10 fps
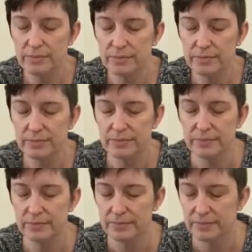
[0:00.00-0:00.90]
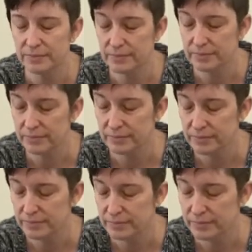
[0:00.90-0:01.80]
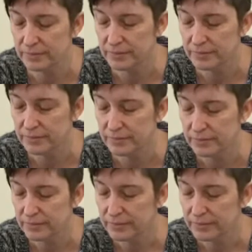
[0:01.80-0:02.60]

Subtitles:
(no one is talking)